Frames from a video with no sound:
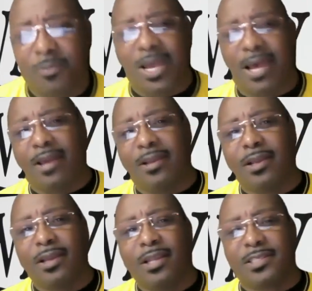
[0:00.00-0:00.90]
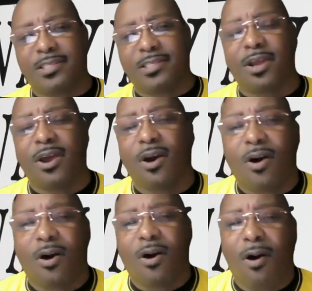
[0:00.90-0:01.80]
God. Listen,
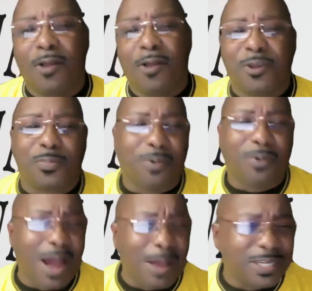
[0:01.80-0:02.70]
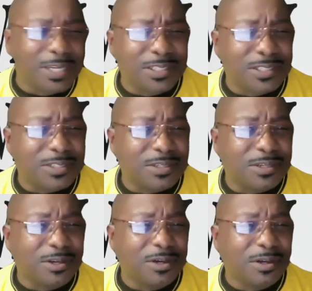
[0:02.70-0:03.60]
are the promptings
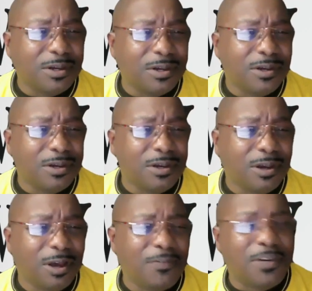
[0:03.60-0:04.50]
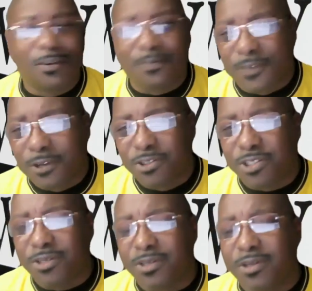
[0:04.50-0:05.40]
of
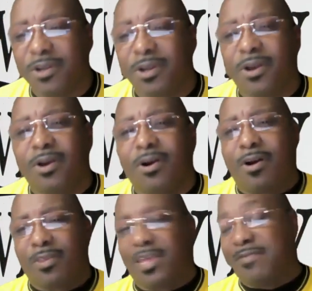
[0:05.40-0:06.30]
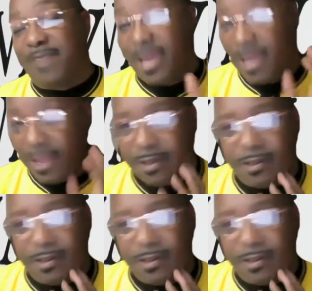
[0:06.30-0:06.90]
confusion, are they vague?